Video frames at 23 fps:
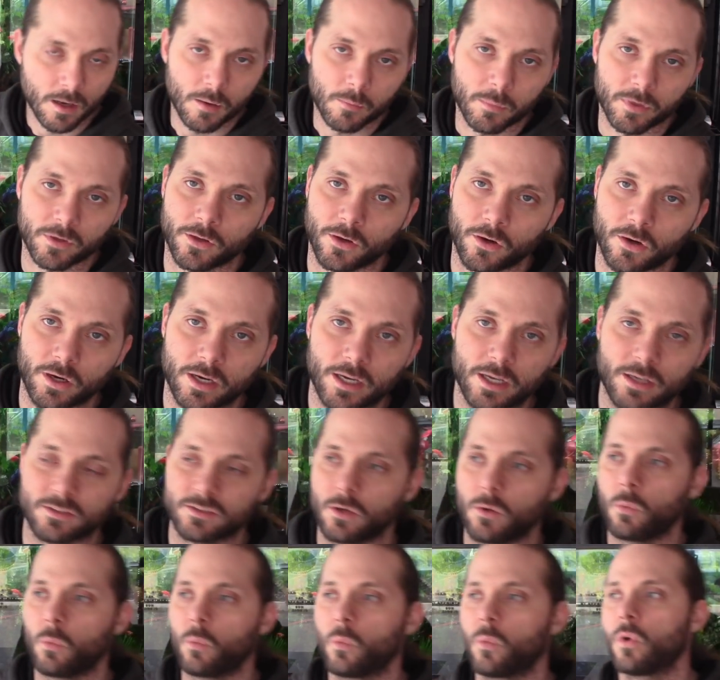But there is
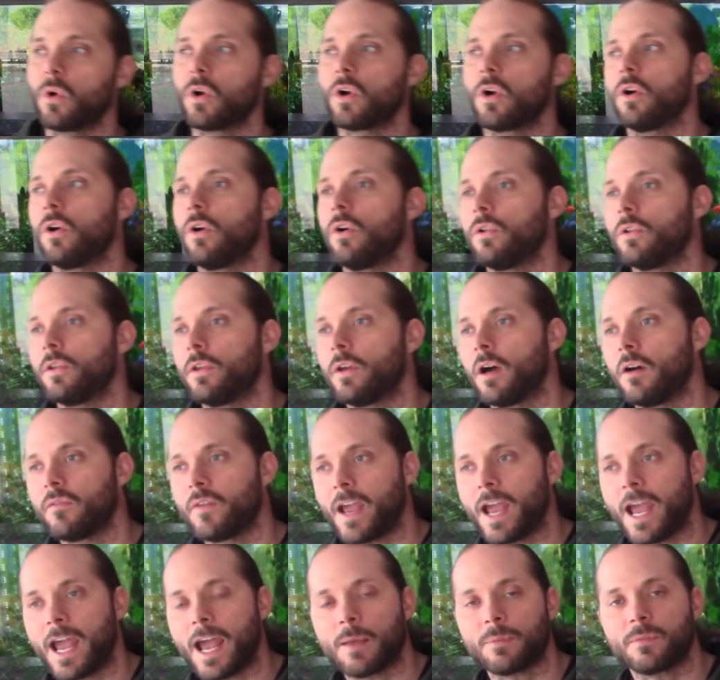a world of
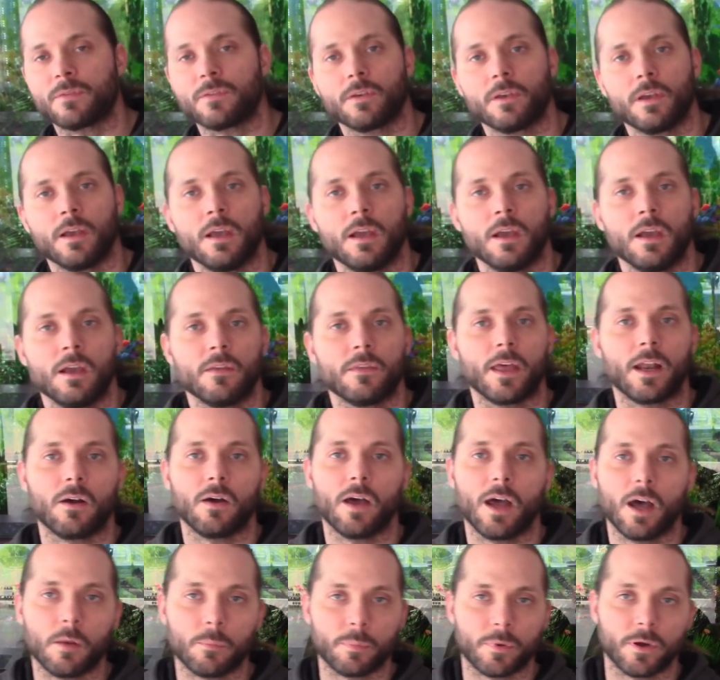apps that'll
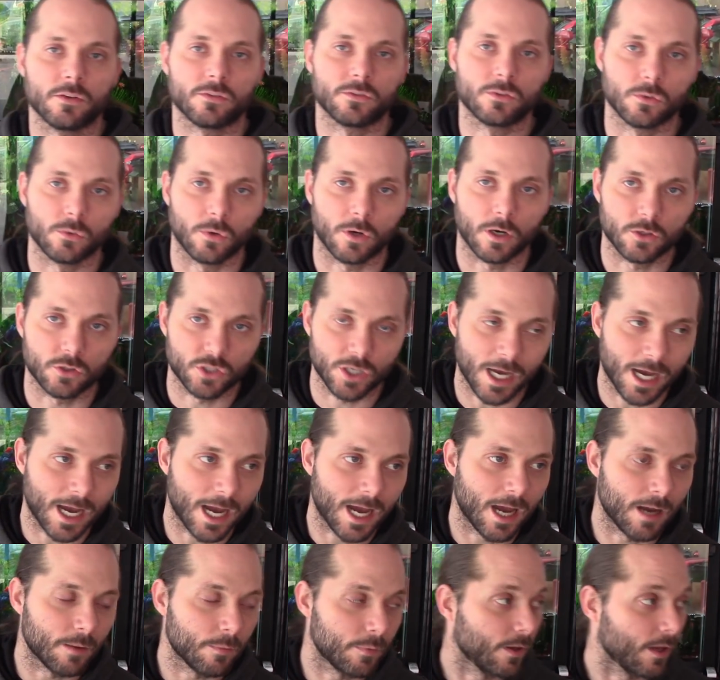help us do our
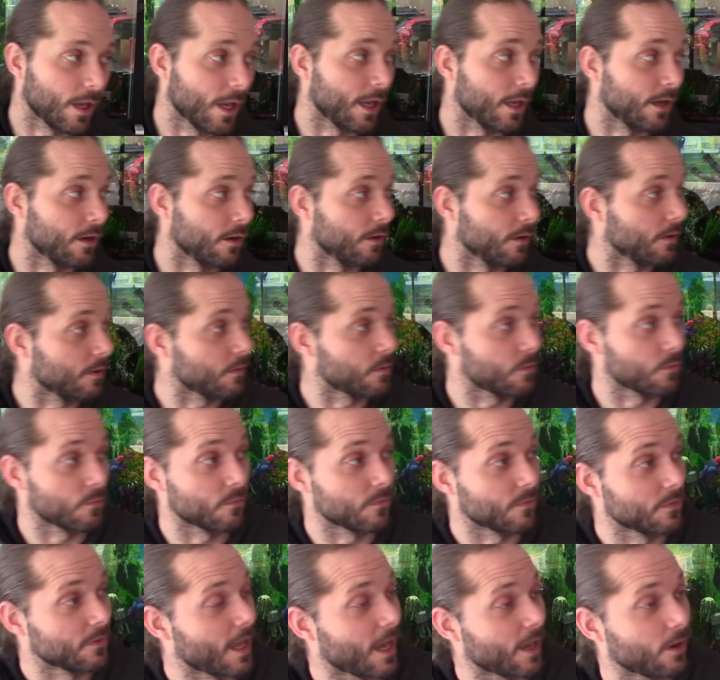job and
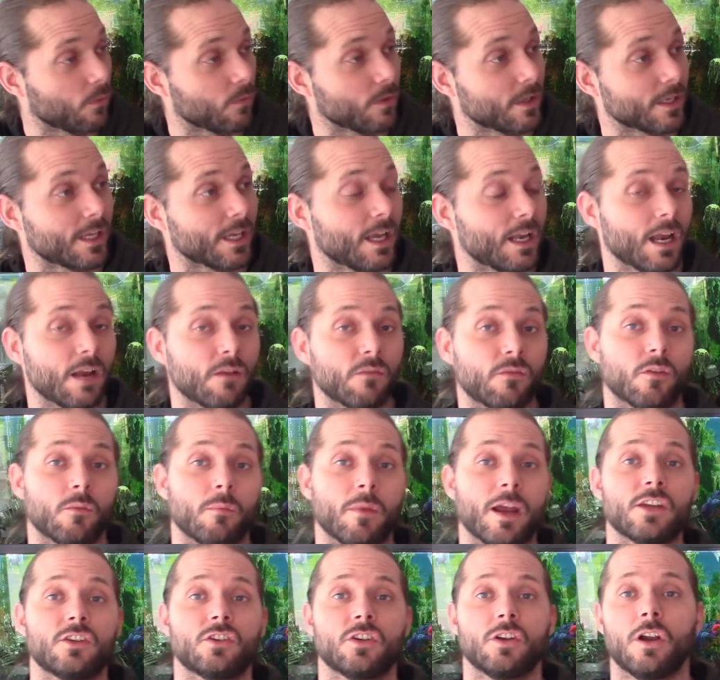not only get
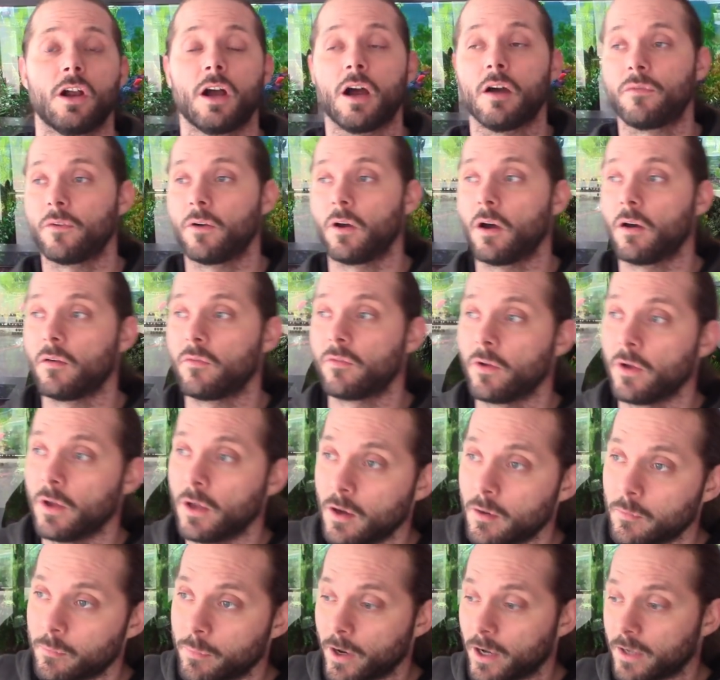information off of,
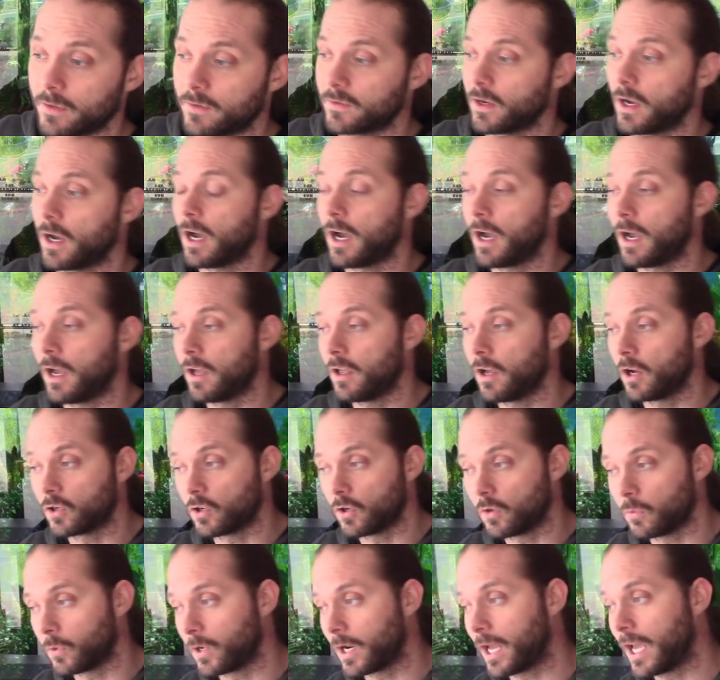but uh, a
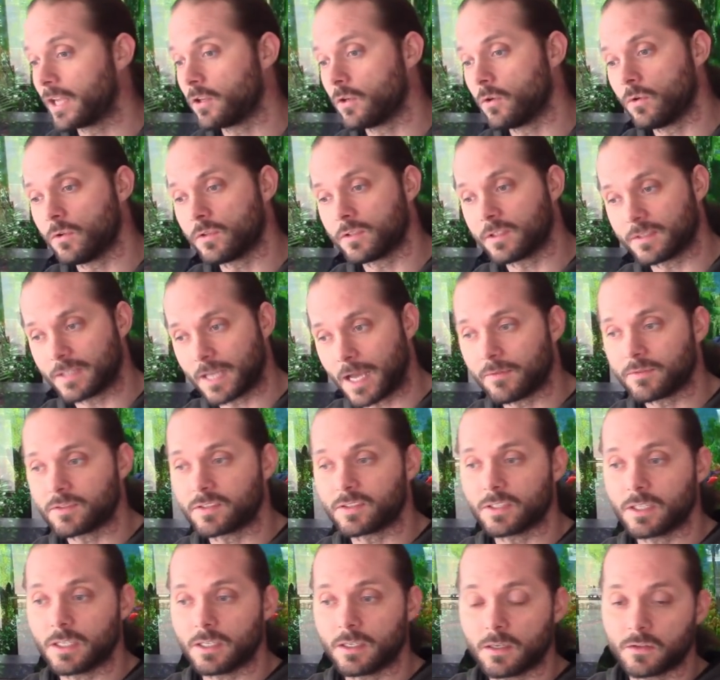good one I use is
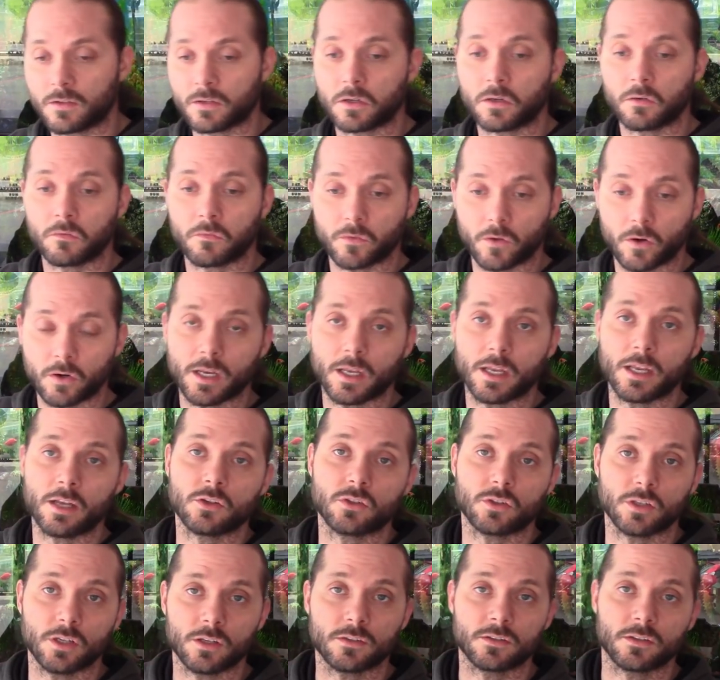obviously to convert
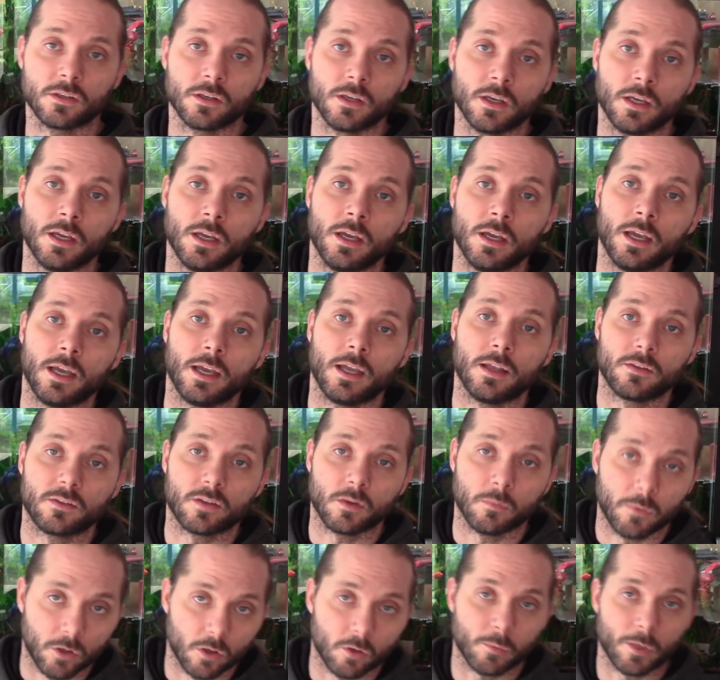inches into
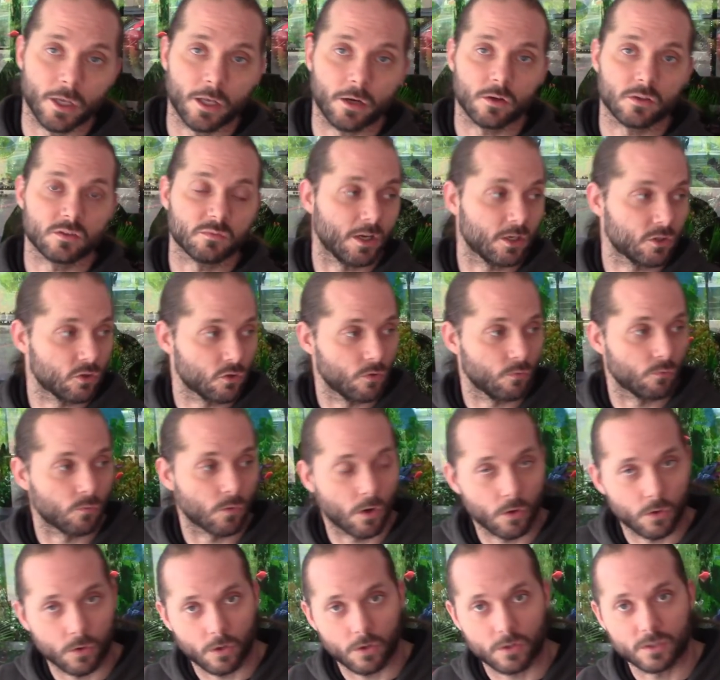millimeters, measuring
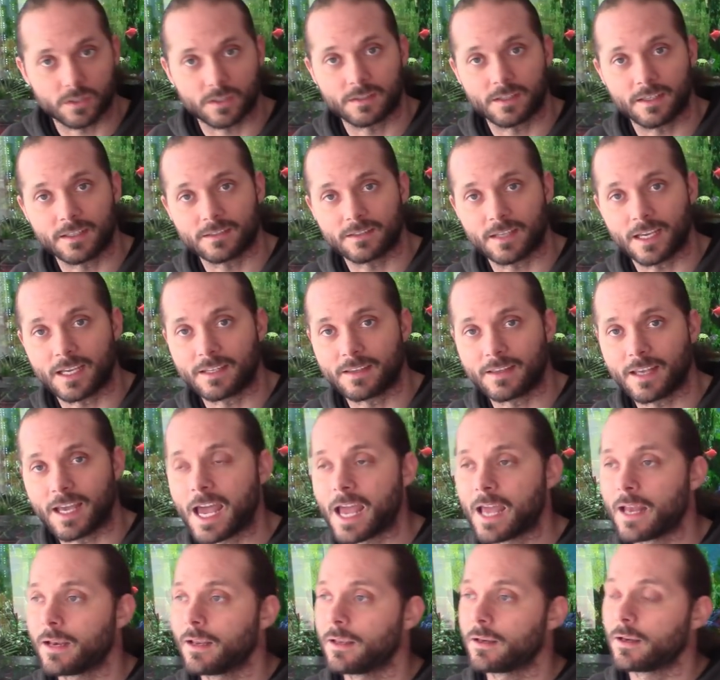rotors and things like
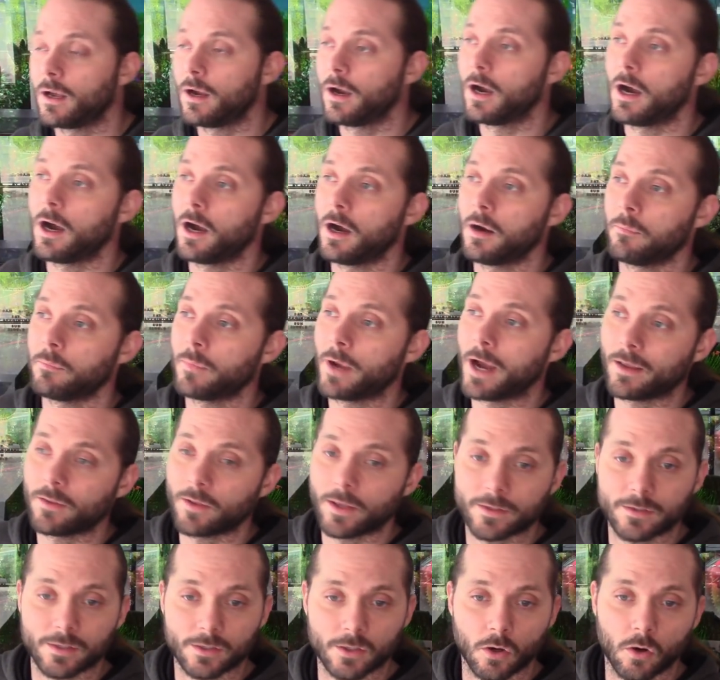that. Um, I
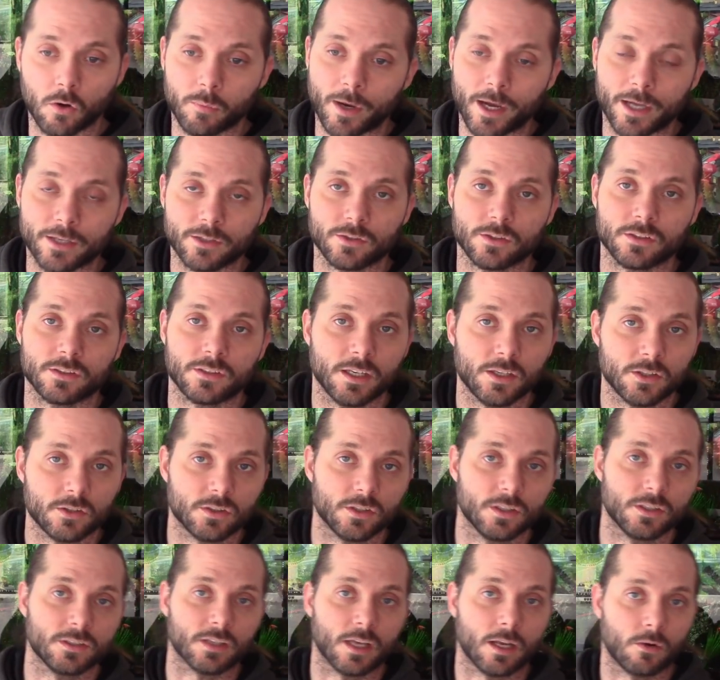like to go by just
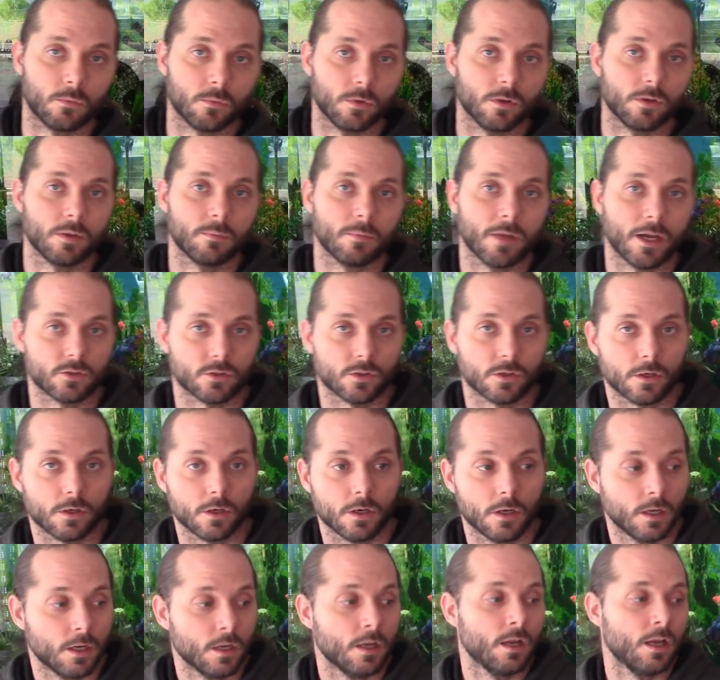inches. I don't really measure.